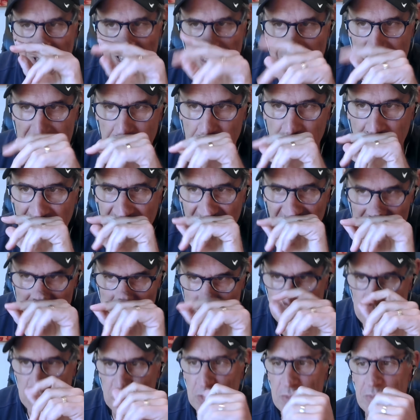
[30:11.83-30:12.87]
They had a
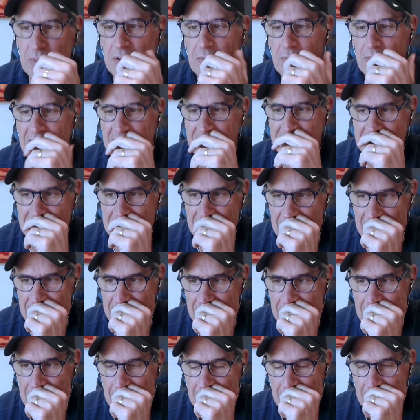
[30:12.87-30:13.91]
professor from
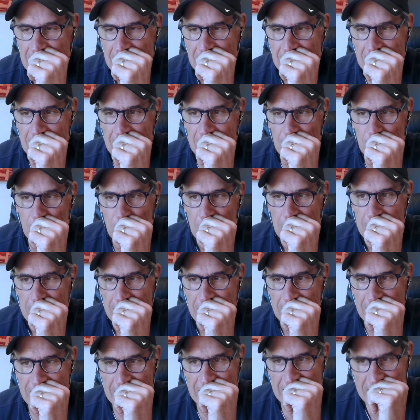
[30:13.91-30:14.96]
MIT. Um,
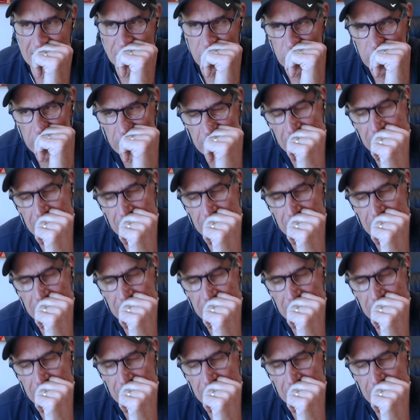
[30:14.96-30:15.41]
and he took,